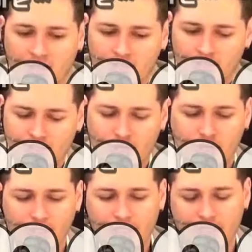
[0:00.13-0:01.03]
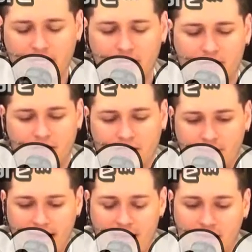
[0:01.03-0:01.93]
So let's talk a little bit
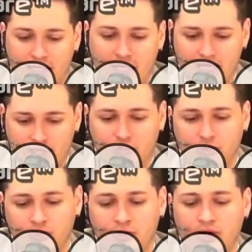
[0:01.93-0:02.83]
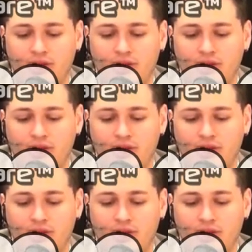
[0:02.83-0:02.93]
about an issue